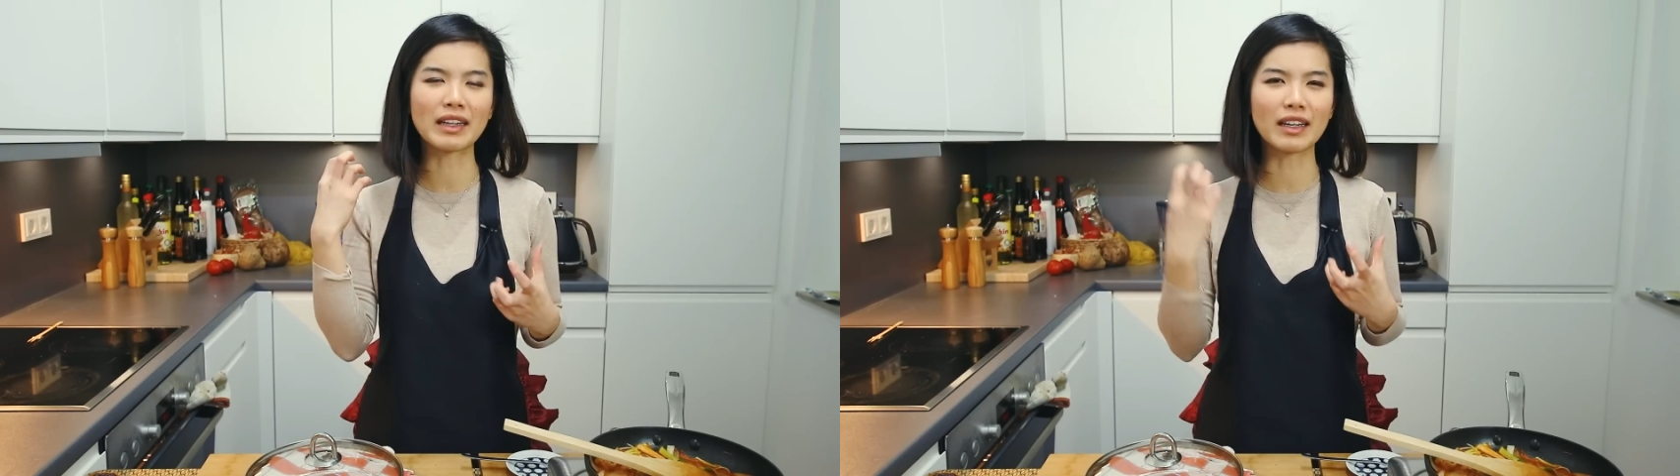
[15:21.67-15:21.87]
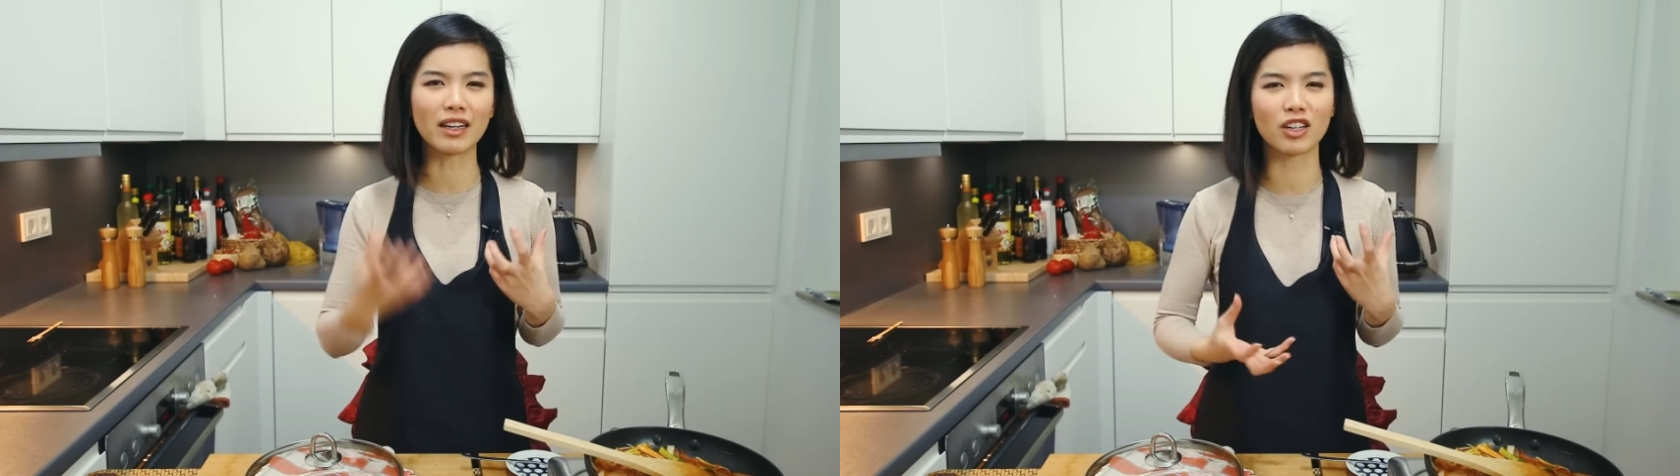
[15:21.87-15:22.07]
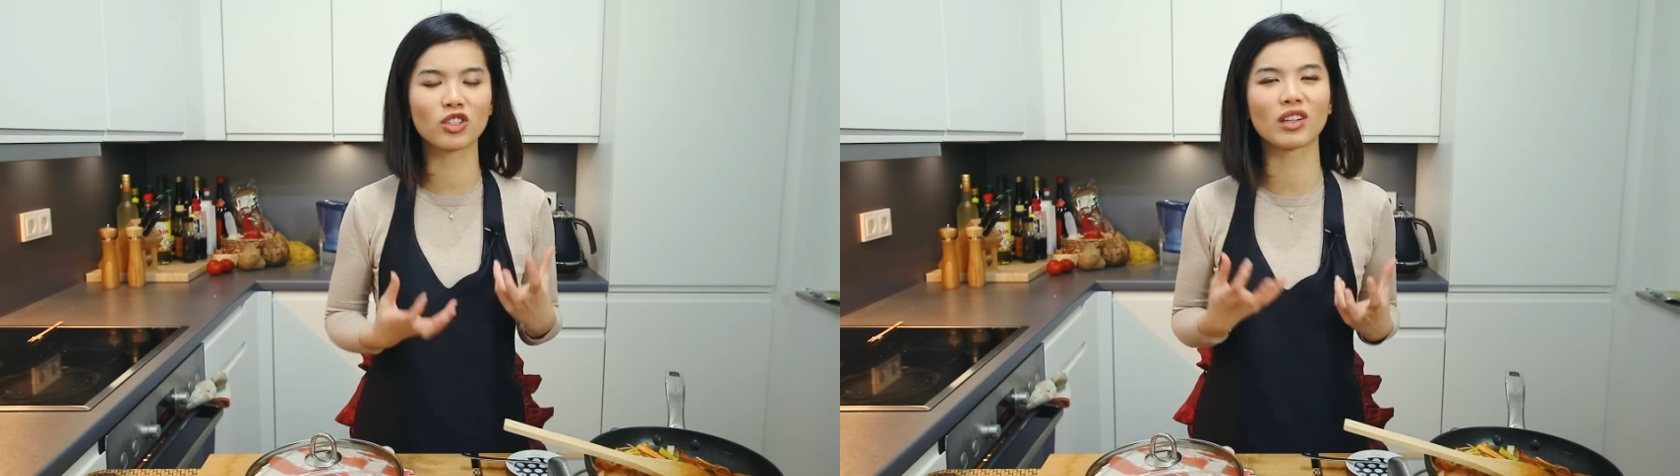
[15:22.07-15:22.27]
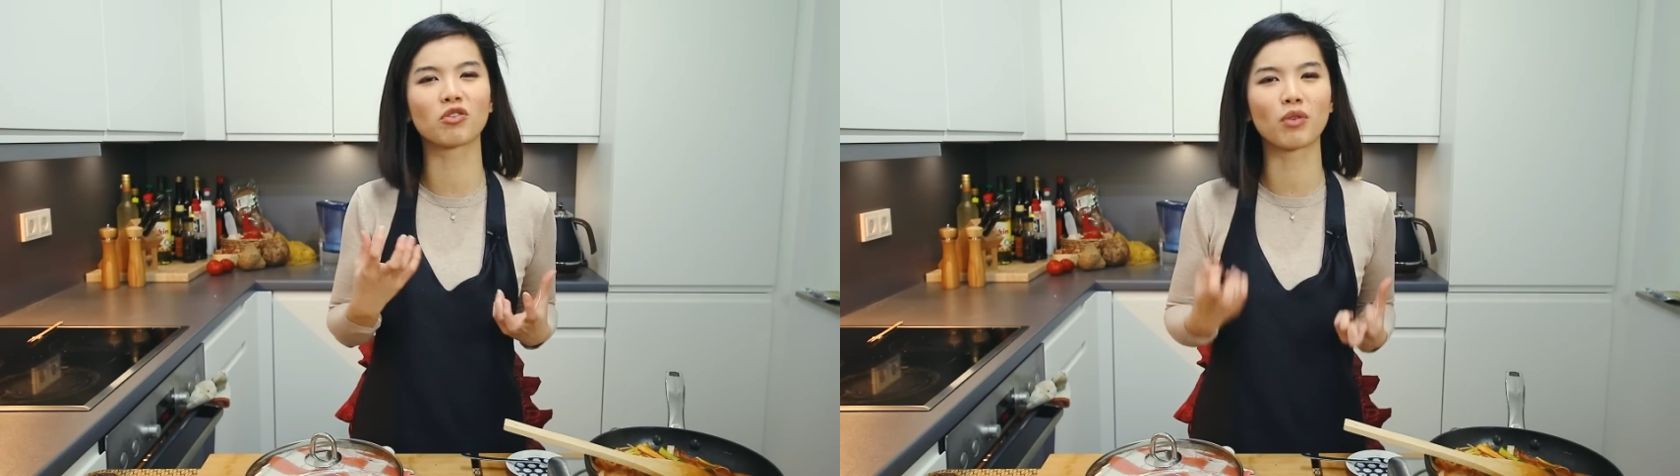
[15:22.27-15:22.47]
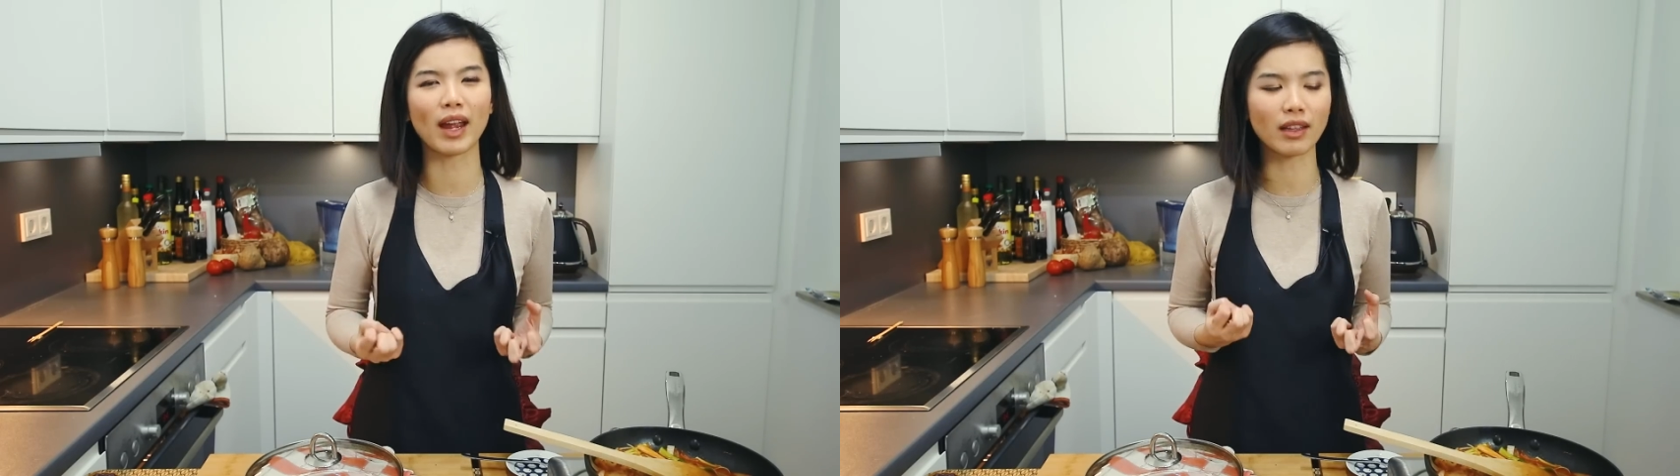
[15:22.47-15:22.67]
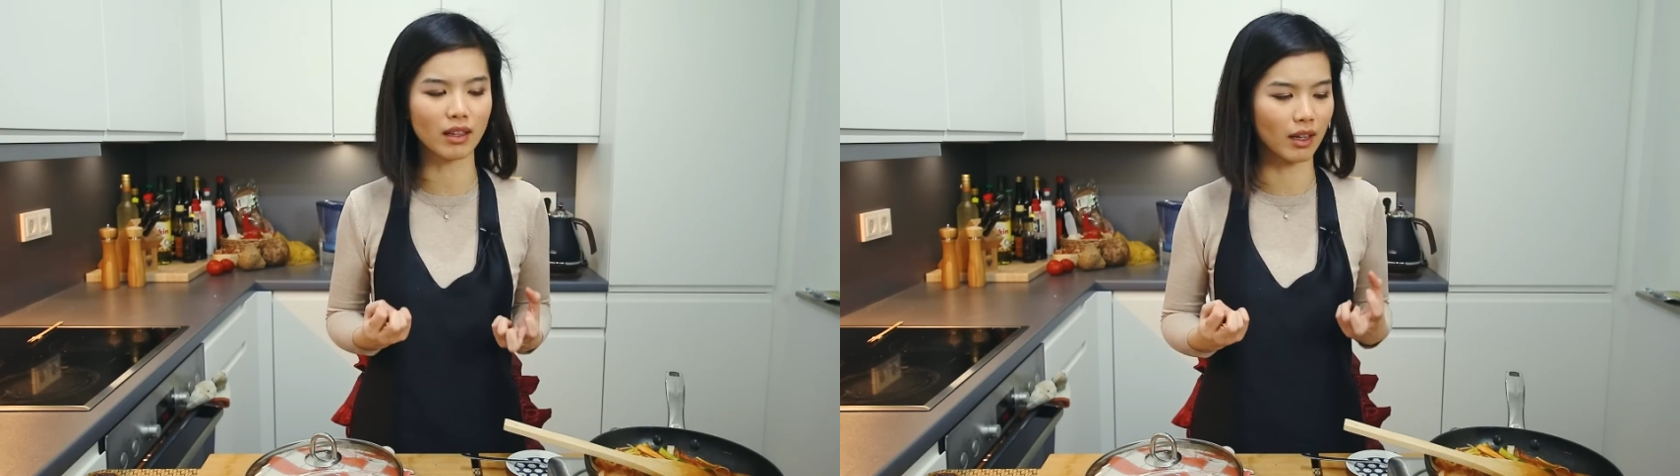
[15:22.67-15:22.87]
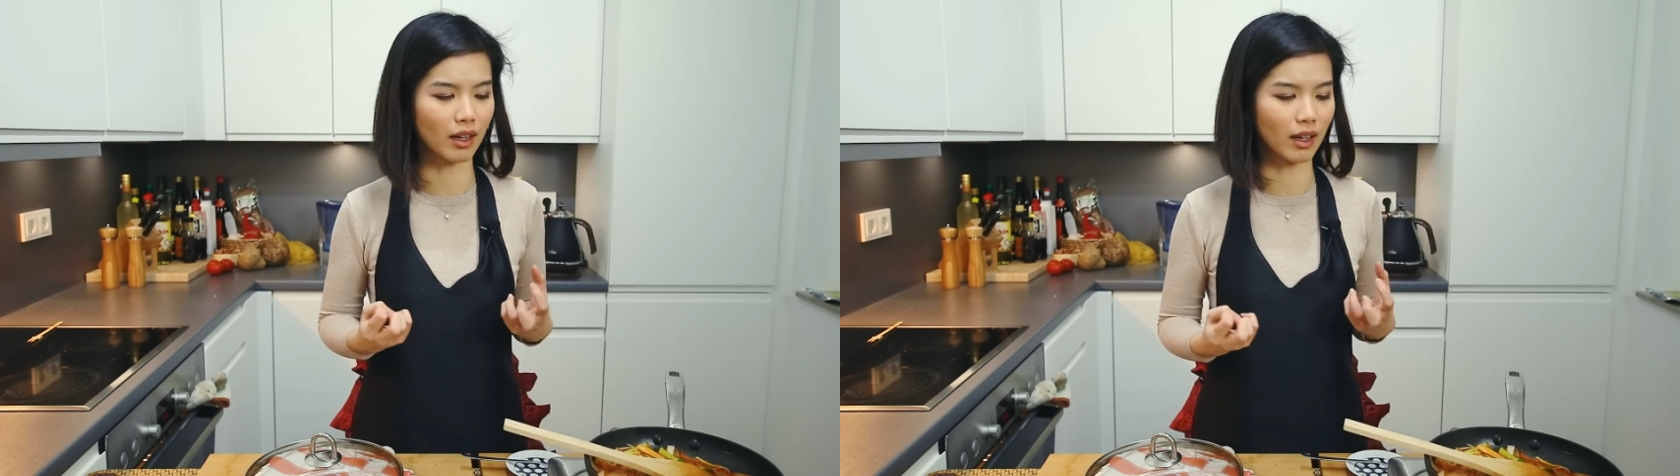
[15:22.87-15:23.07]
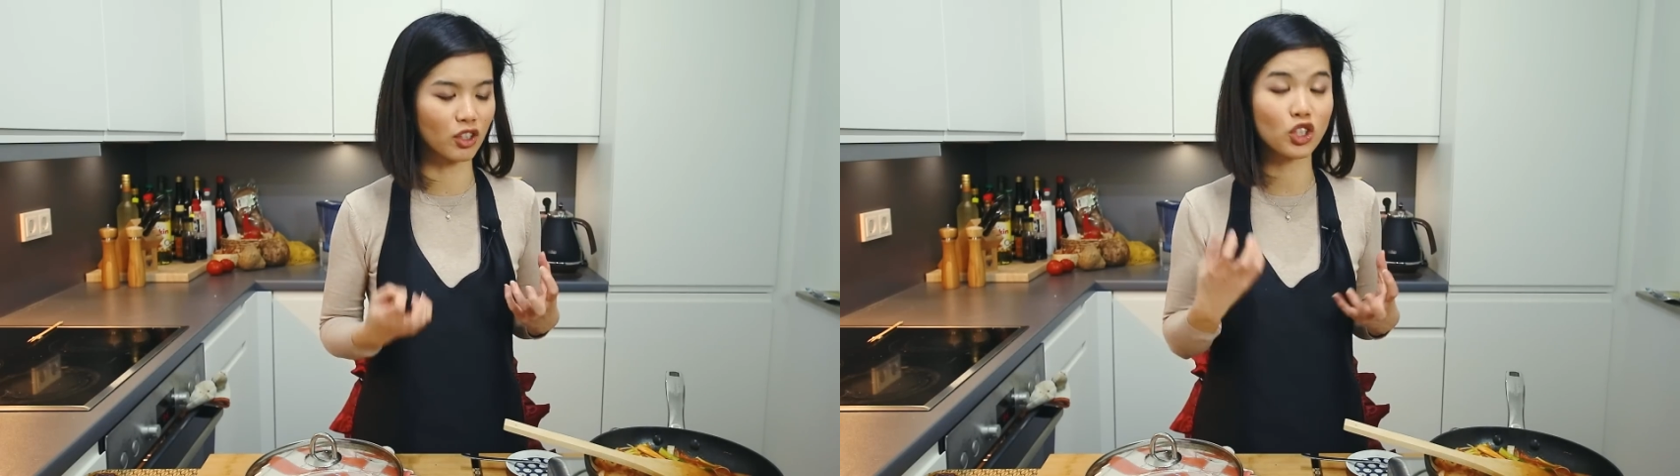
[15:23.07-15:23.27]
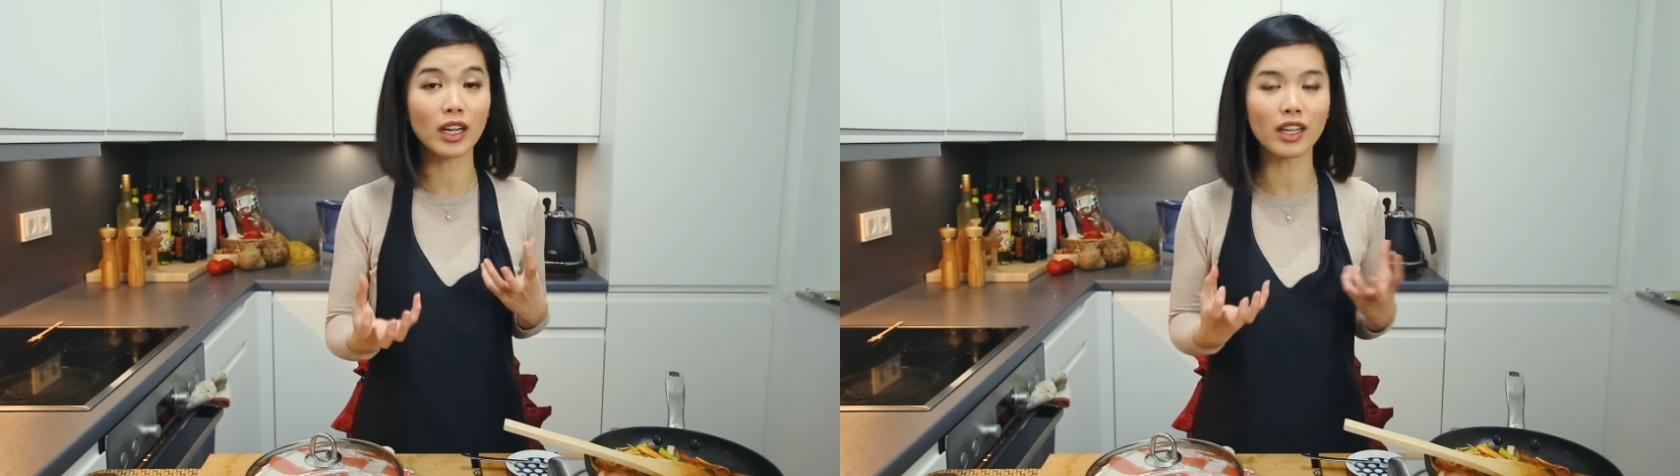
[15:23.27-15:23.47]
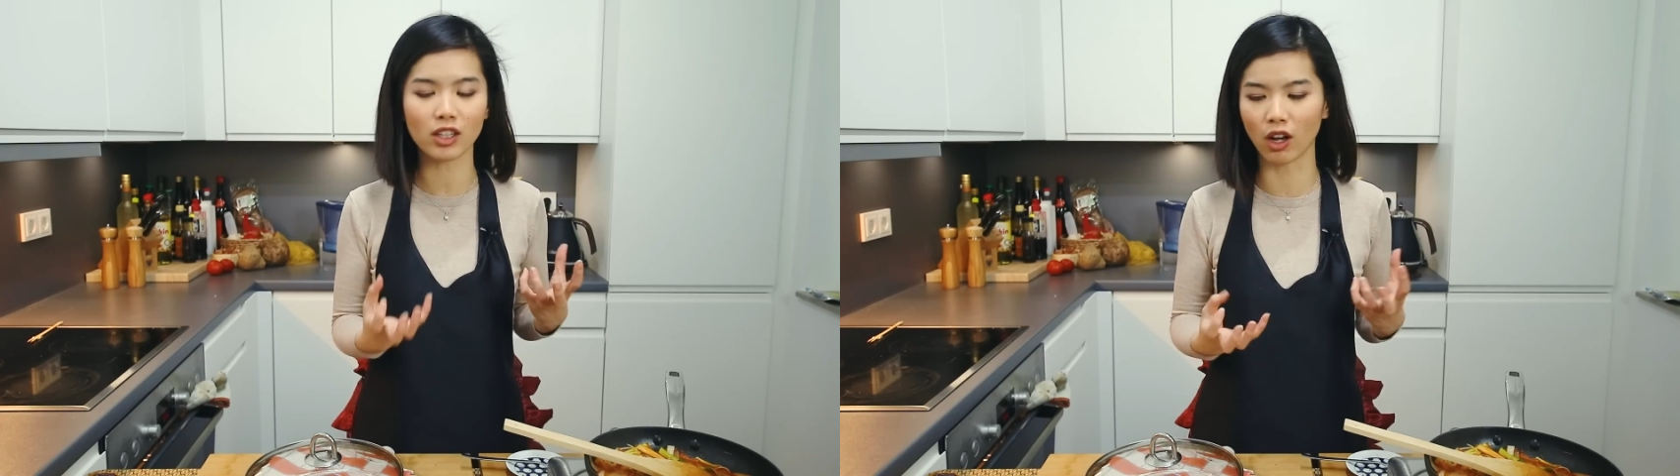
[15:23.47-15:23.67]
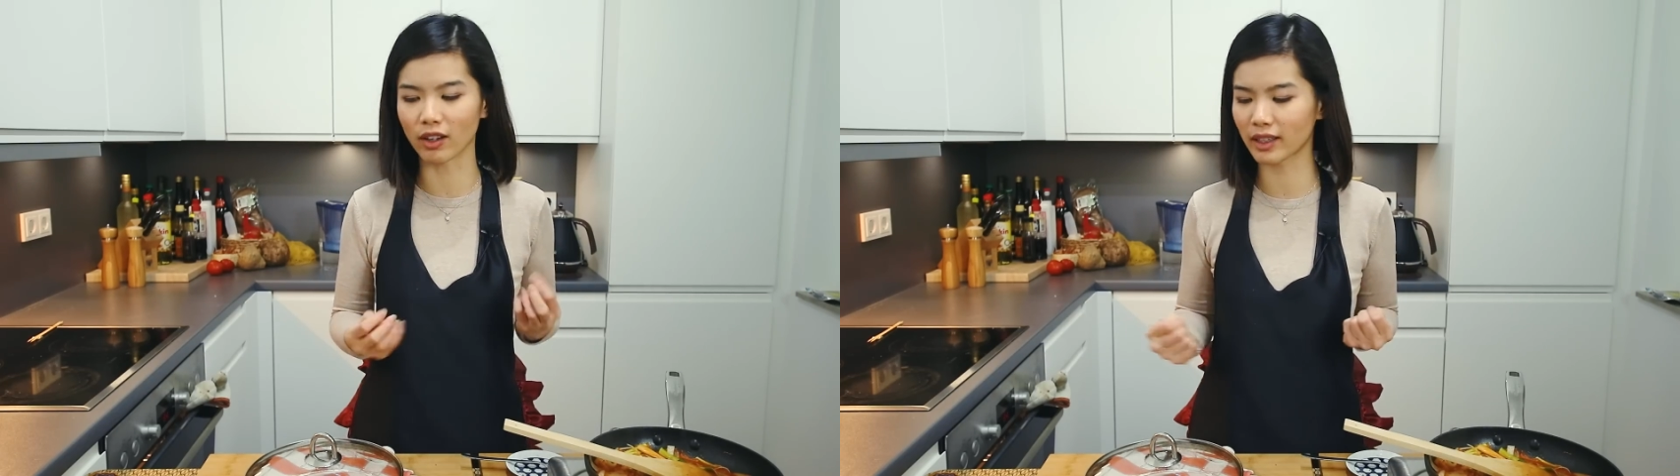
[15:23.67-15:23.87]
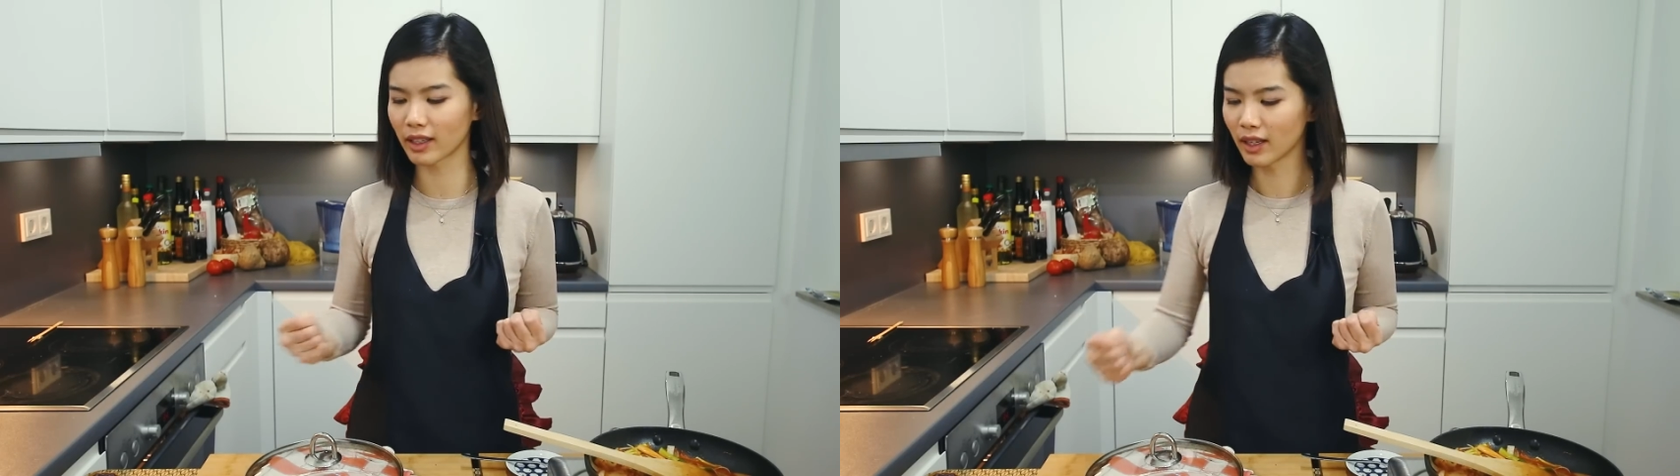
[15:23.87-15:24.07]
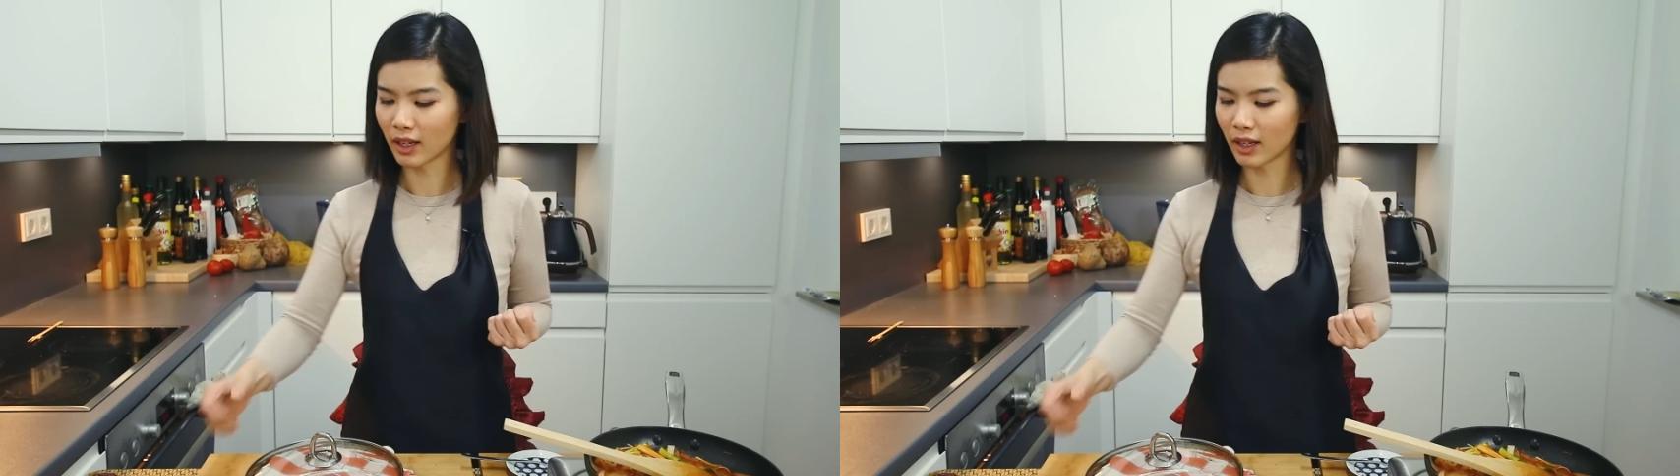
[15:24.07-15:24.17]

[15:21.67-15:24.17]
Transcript: delicious red chili sauce.